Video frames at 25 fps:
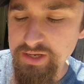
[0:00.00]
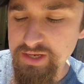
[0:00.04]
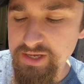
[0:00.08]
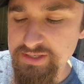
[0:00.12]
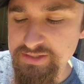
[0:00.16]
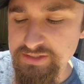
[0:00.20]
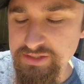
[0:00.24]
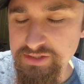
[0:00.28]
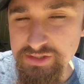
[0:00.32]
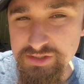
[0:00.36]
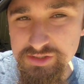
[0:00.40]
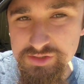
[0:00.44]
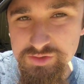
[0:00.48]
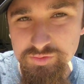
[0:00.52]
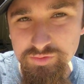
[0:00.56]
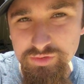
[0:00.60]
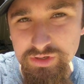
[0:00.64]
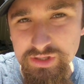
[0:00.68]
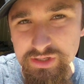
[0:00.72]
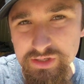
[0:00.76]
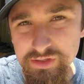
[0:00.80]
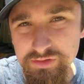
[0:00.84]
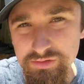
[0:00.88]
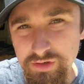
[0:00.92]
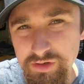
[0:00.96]
is it looks
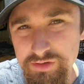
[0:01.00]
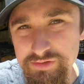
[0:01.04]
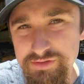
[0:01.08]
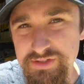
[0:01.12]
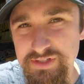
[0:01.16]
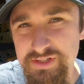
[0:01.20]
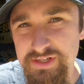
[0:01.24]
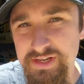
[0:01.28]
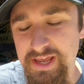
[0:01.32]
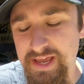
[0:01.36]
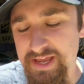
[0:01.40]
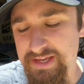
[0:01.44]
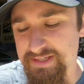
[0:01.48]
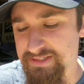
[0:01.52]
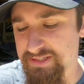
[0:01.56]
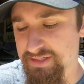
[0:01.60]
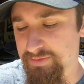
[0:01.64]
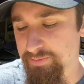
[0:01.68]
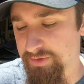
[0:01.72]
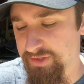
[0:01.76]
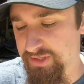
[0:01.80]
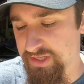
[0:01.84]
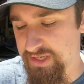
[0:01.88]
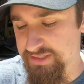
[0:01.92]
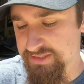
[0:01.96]
really gross and nasty,
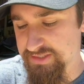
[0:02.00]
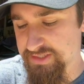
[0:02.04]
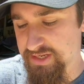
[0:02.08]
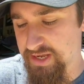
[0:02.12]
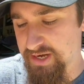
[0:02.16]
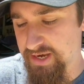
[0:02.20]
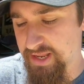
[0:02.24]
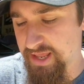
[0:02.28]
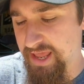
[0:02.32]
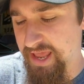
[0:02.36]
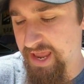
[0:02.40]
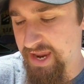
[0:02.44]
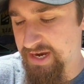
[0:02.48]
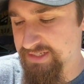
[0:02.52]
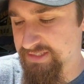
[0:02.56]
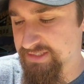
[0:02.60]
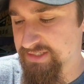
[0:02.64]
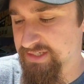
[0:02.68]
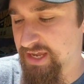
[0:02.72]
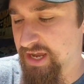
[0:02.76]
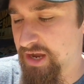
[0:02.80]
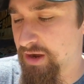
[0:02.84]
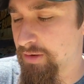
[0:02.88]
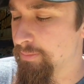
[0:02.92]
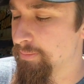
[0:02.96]
but that's not
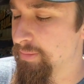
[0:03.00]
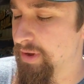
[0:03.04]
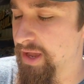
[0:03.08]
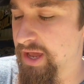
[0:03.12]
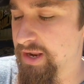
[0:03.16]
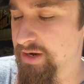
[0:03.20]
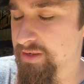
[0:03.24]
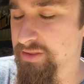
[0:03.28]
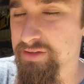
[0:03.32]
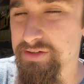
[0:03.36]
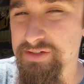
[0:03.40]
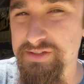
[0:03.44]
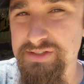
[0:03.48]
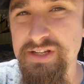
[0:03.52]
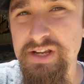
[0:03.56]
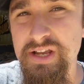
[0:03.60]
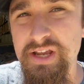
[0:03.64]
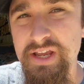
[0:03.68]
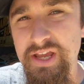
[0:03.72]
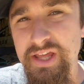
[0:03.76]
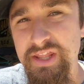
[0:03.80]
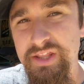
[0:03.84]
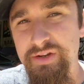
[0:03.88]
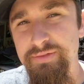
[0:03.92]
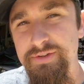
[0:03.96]
actually how bad it looks.
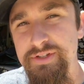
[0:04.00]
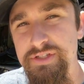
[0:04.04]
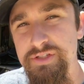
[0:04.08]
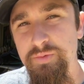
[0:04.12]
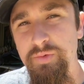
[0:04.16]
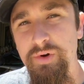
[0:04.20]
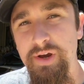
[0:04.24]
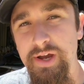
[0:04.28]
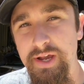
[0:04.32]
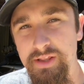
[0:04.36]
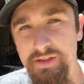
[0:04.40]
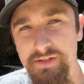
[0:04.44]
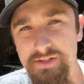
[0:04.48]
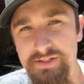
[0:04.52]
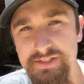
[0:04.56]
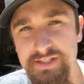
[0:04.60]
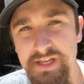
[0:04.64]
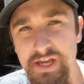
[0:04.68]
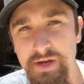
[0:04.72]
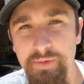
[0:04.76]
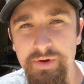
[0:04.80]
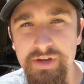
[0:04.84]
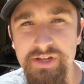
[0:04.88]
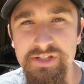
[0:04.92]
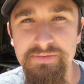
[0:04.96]
And the reason why it looks
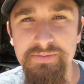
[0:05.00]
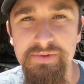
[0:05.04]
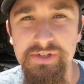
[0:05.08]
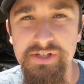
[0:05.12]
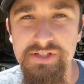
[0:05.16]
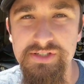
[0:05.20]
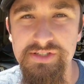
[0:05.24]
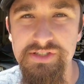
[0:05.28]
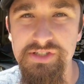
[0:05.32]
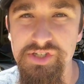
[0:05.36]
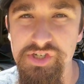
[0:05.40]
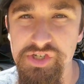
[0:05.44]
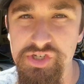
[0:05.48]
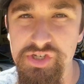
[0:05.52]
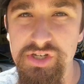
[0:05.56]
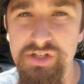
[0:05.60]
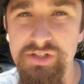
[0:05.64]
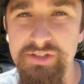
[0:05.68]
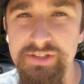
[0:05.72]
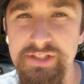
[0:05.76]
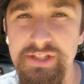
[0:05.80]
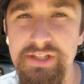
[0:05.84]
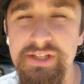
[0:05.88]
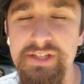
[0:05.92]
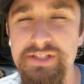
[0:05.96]
that way is because the
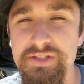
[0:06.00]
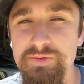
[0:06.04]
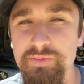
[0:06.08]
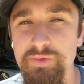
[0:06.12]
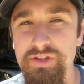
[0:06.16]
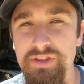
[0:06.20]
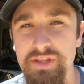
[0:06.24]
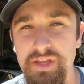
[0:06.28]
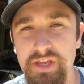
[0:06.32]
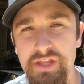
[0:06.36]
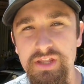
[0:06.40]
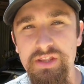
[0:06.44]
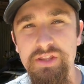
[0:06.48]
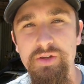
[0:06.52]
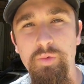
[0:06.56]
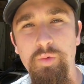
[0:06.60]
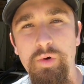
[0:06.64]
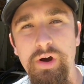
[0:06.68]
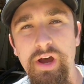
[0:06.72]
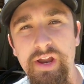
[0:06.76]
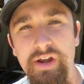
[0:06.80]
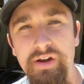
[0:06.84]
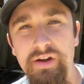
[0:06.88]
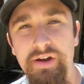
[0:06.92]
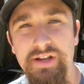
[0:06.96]
shielding is within the
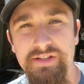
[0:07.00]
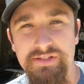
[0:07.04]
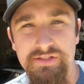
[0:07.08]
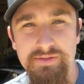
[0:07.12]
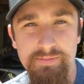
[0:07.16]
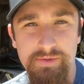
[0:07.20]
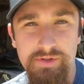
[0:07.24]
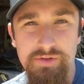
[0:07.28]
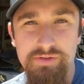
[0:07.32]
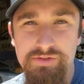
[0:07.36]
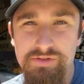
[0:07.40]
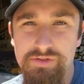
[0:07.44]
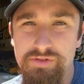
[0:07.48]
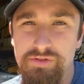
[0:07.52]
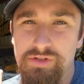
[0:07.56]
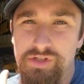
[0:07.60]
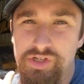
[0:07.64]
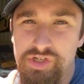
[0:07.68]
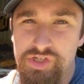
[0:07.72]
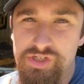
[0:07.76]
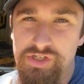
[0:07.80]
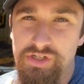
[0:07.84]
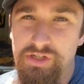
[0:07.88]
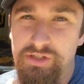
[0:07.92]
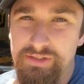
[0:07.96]
wire as opposed to the
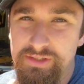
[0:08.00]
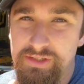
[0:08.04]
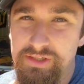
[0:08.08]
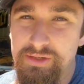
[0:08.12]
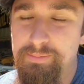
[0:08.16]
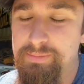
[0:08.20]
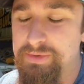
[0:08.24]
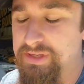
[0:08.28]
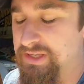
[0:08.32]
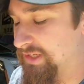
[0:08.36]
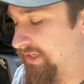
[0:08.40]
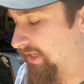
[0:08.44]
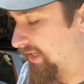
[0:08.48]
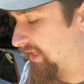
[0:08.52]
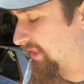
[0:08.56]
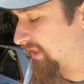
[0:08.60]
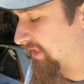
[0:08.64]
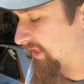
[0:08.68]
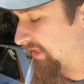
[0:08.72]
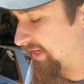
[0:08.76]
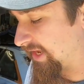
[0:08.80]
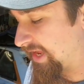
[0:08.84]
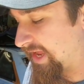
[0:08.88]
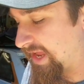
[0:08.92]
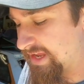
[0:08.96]
shielding being in
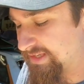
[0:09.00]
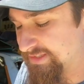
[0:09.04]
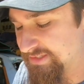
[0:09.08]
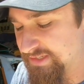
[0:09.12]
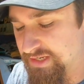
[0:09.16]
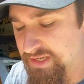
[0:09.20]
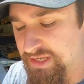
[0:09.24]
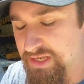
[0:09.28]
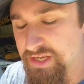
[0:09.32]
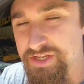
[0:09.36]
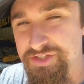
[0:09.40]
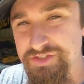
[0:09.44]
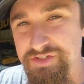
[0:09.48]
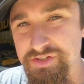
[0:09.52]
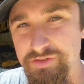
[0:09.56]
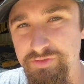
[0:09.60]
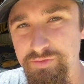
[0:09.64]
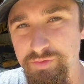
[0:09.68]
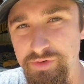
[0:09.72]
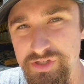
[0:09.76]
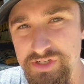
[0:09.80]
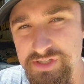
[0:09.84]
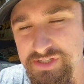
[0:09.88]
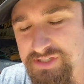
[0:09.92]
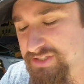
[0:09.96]
the gas. So
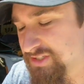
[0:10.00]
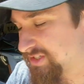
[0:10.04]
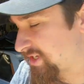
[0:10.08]
if we just